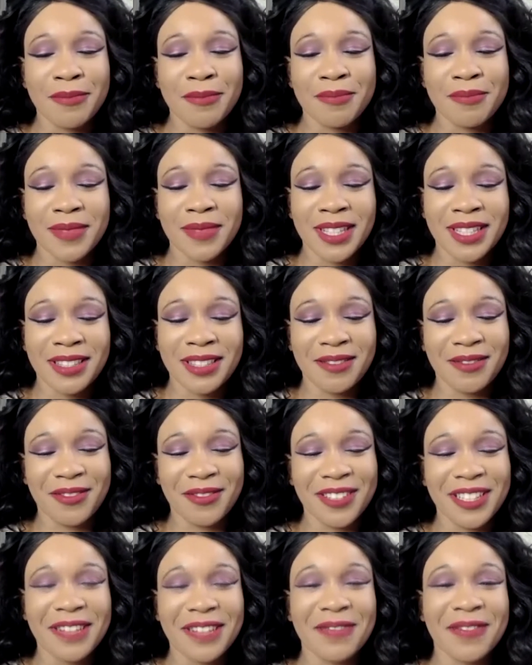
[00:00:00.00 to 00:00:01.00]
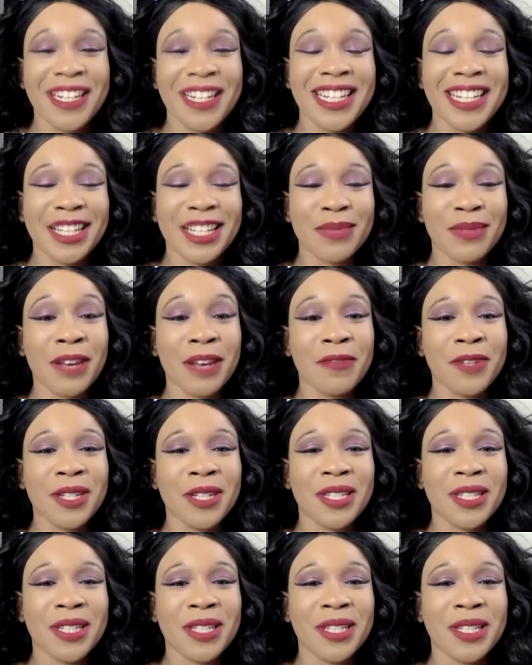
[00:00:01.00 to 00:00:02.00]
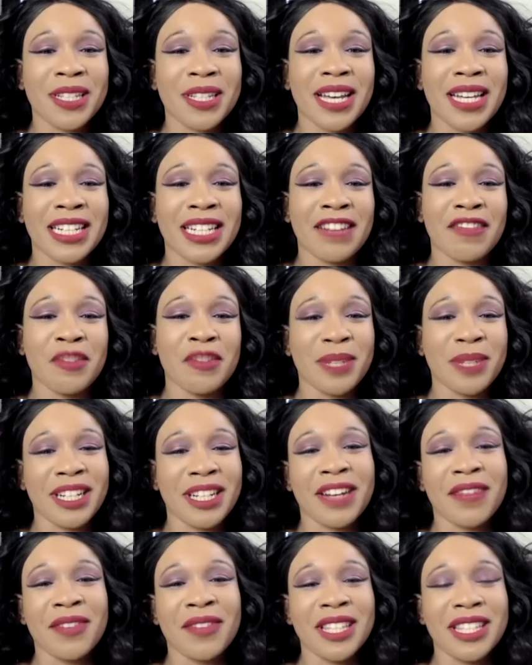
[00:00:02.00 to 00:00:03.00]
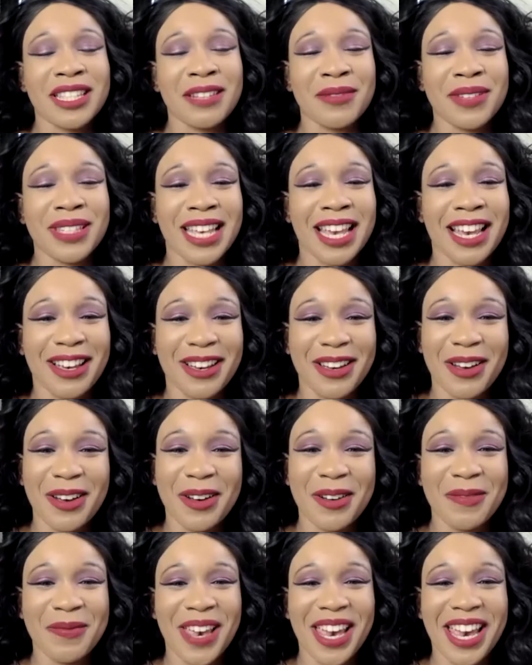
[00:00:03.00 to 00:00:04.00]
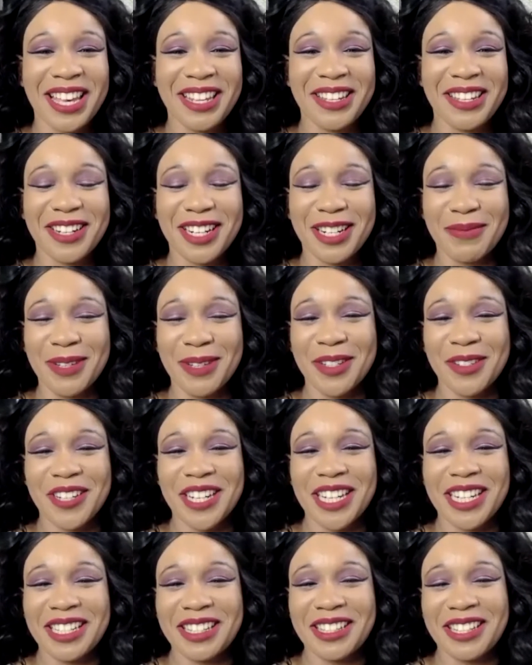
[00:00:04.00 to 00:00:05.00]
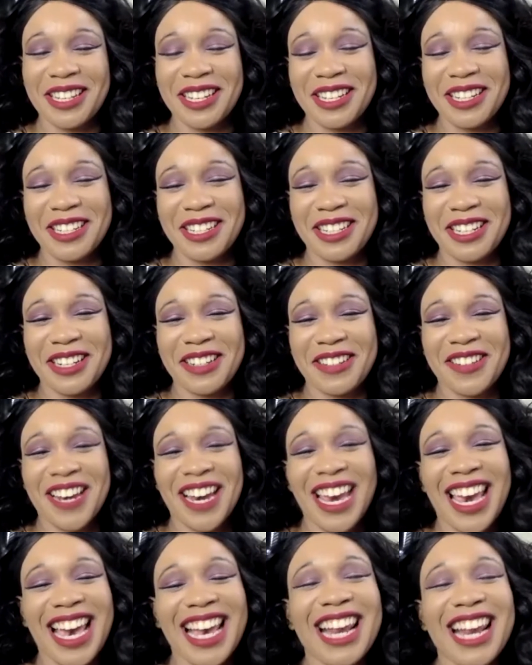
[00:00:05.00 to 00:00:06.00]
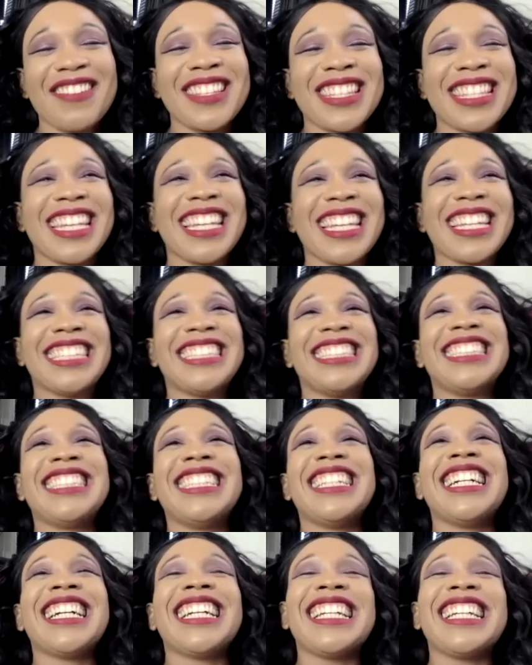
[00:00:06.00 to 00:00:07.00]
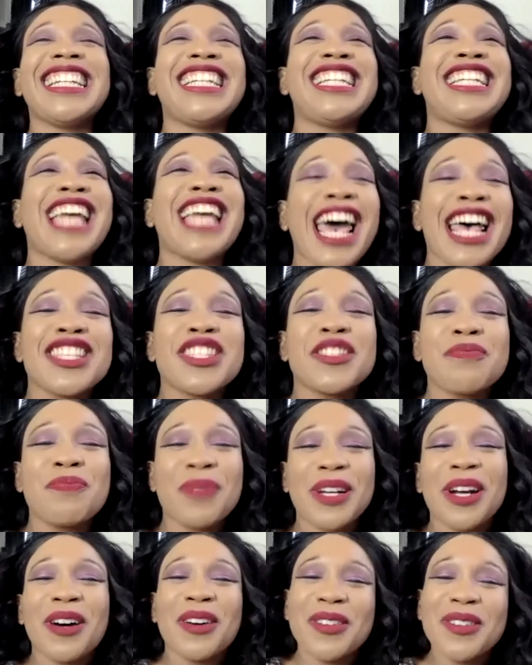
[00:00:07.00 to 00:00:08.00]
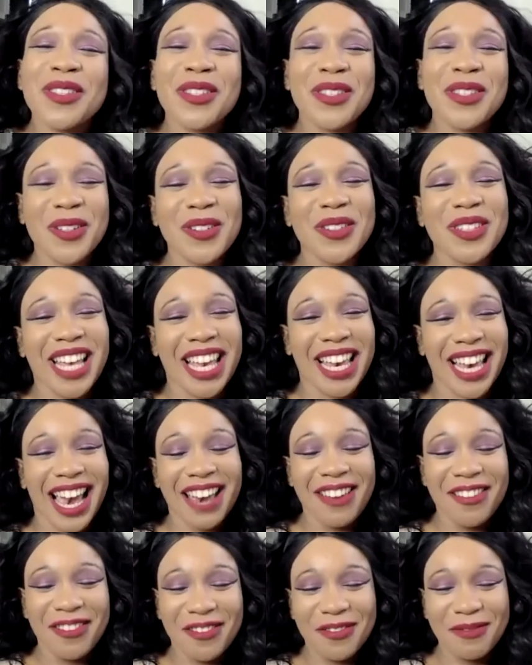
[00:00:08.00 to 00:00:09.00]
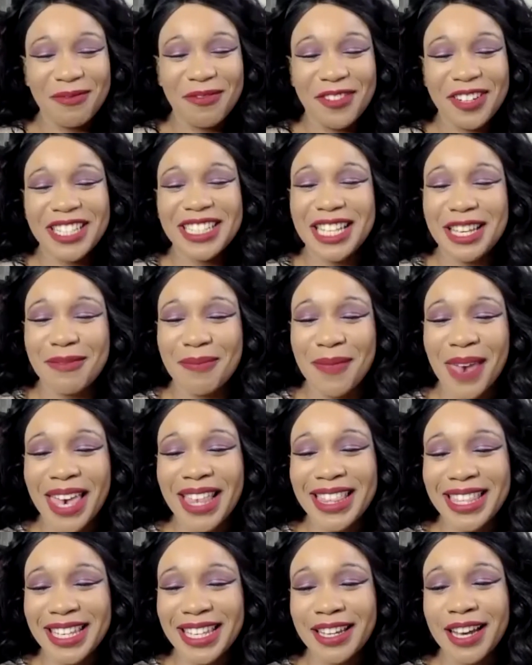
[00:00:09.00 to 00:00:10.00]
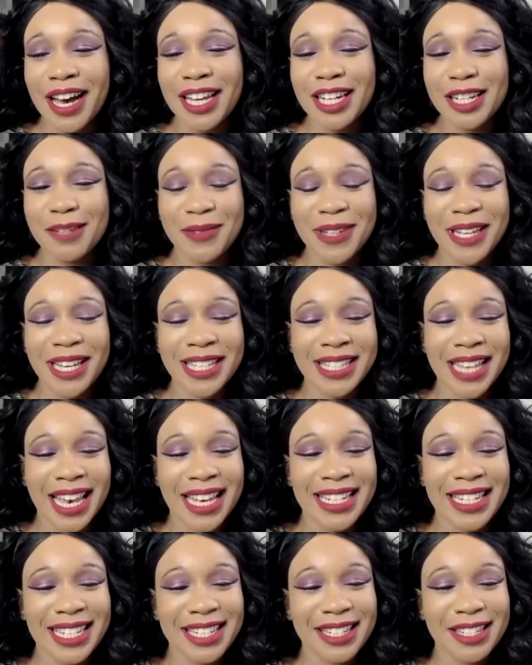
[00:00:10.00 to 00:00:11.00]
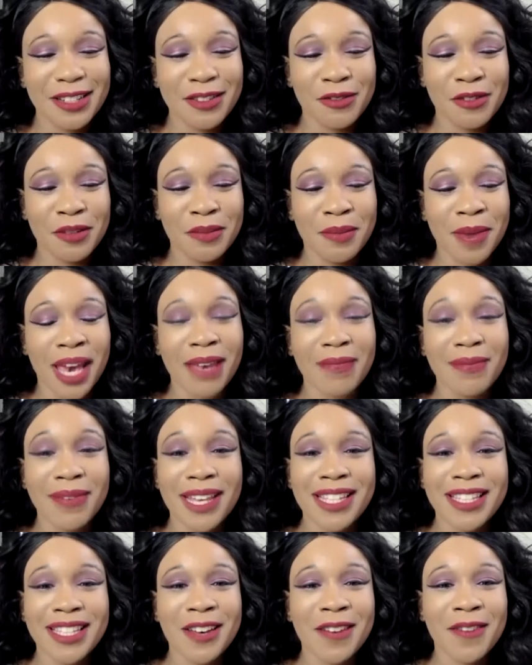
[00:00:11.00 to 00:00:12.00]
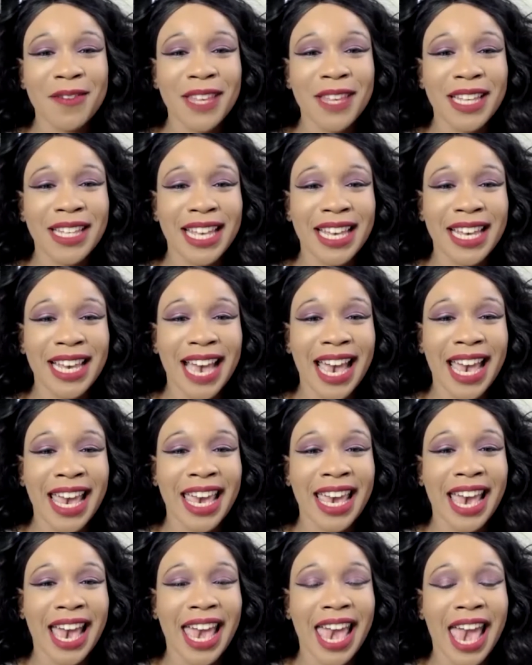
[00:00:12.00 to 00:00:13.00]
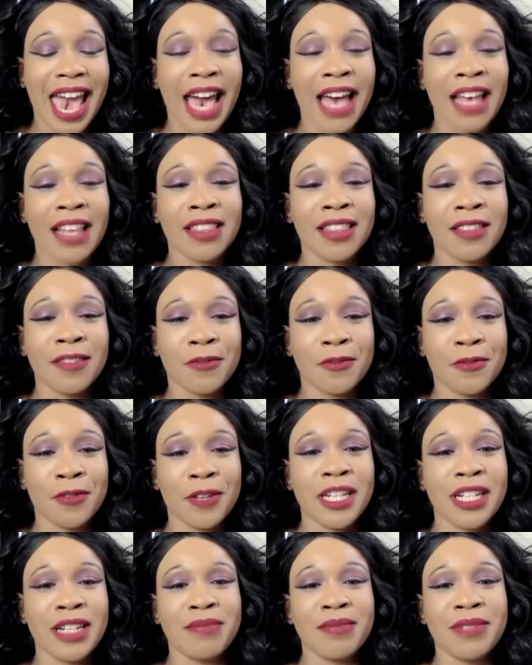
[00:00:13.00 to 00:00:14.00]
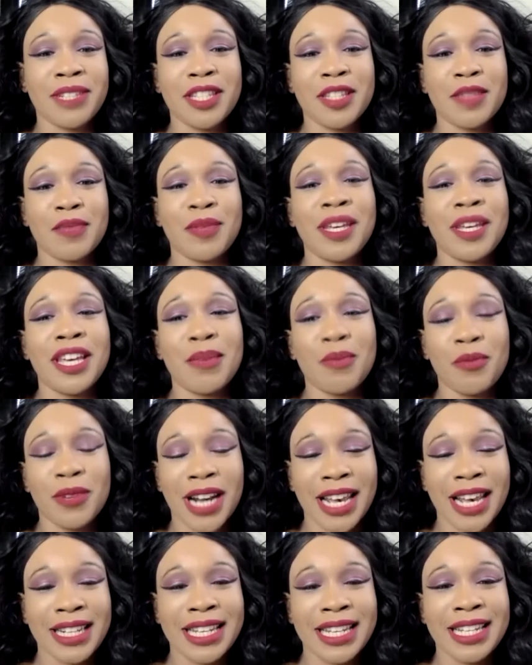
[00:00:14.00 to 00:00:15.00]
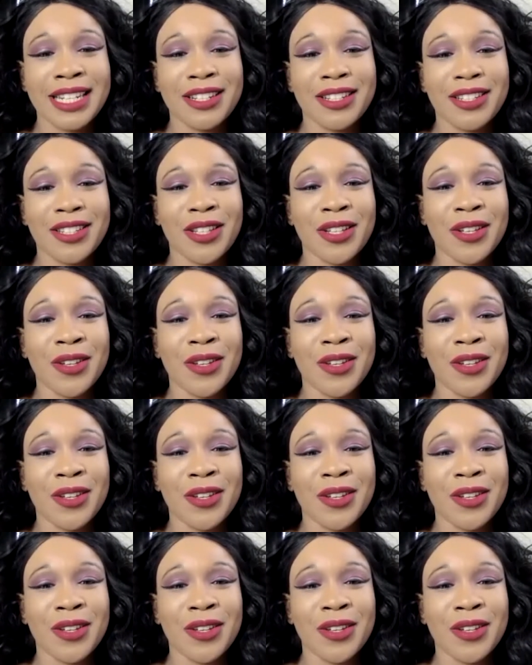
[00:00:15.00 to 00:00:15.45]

It's really funny because when I first got it, everybody obviously was like, "Oh man, you're gonna be great at sucking dick, right?" And I was like, yes, but also like I really mainly got it because I needed to remind myself that like I had the freedom to speak up when I needed to.